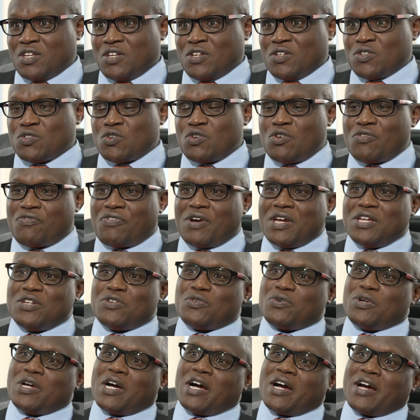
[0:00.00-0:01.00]
So you find
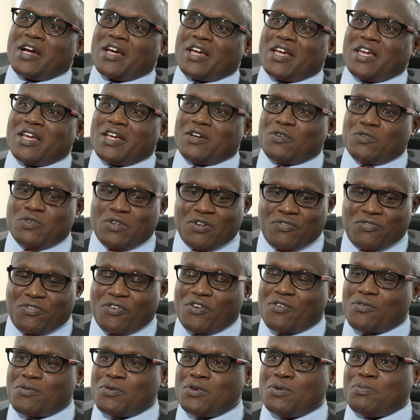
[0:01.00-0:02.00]

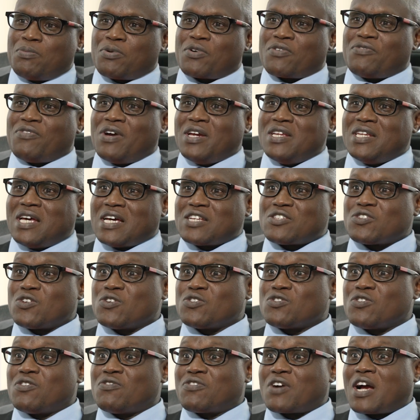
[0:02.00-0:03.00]
we provide a
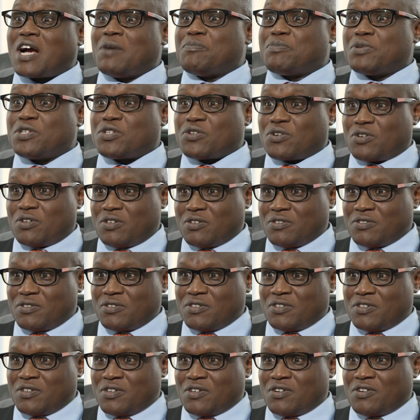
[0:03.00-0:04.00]
source of capital
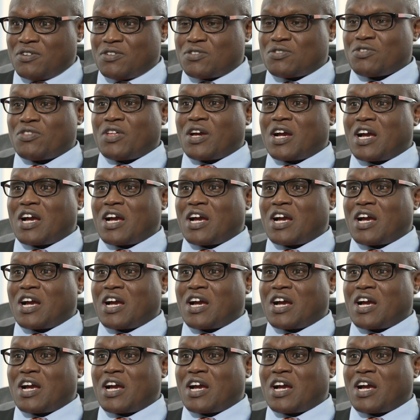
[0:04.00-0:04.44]
to the